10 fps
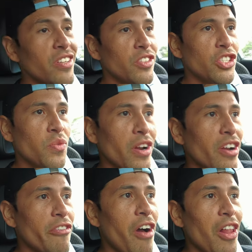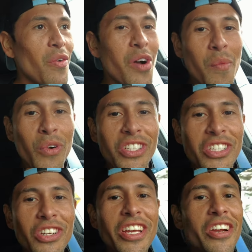just wanted to follow up. We're
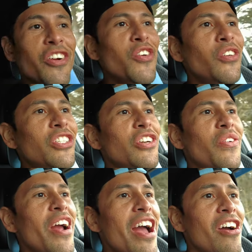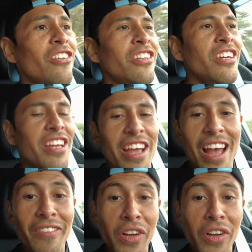still here cruising around. Have a